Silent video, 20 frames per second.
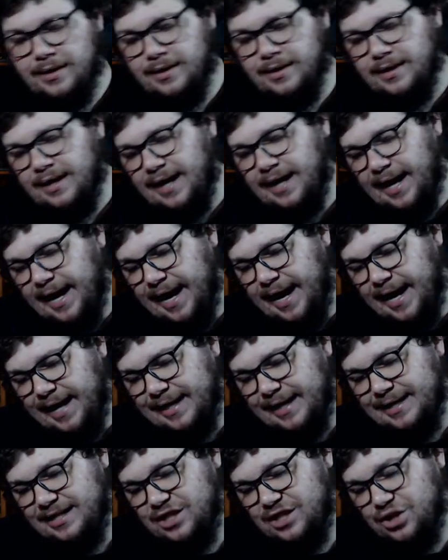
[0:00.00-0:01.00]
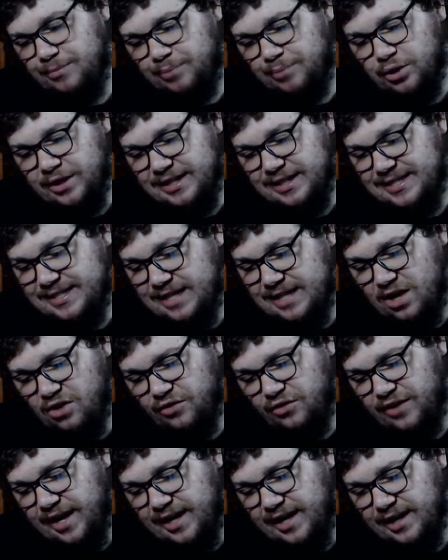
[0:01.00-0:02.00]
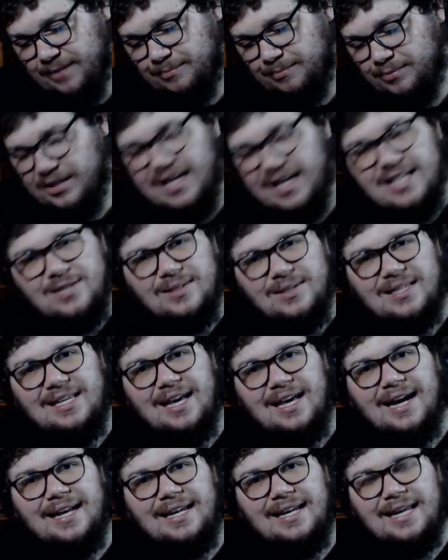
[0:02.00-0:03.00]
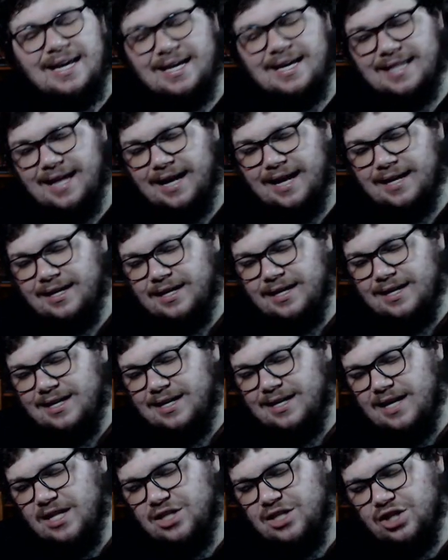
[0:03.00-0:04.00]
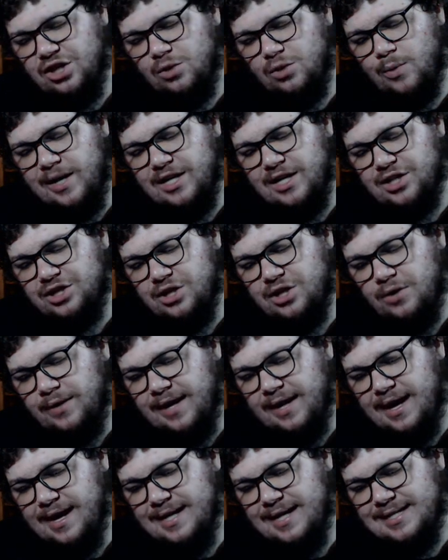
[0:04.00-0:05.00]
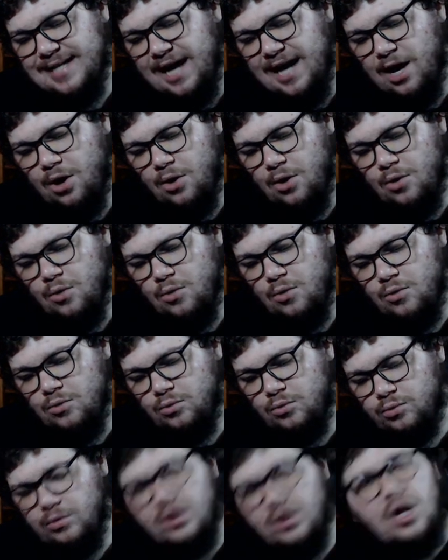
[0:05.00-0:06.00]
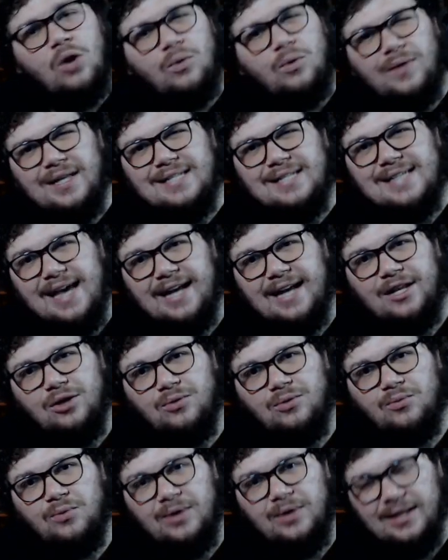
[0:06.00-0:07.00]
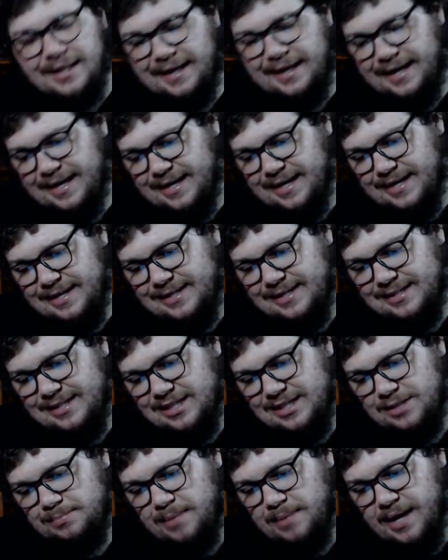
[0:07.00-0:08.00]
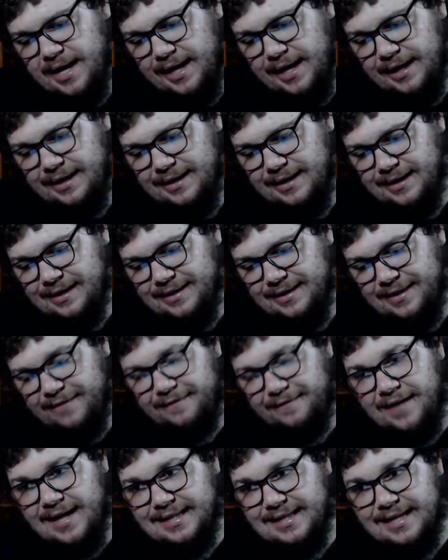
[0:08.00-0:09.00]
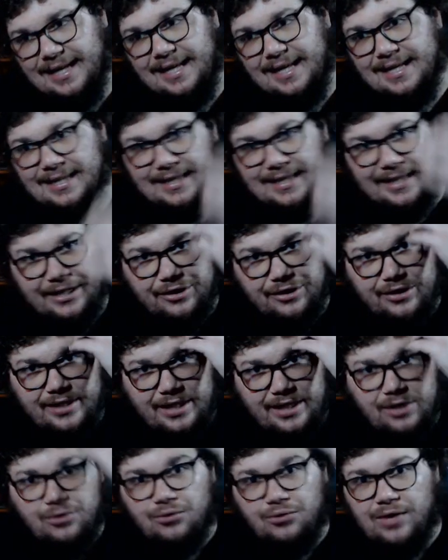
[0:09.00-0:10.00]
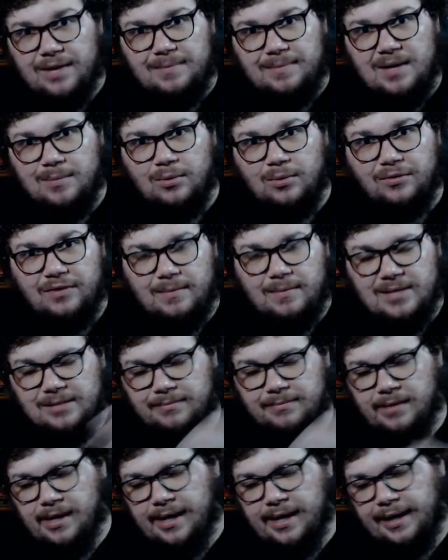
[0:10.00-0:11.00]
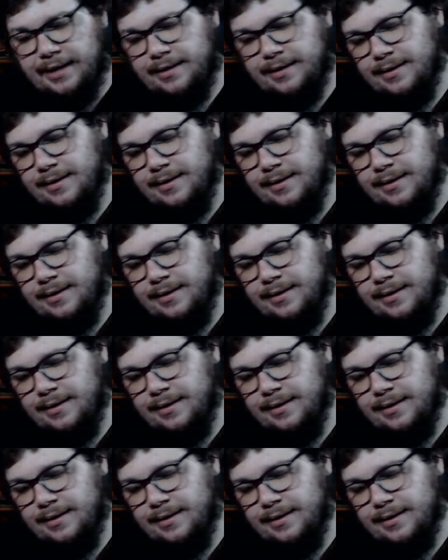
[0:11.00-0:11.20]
And the book itself kind of plays with the idea that it's a good way to showcase how lonely Daniel really is, despite the fact that he can literally create people from his mind.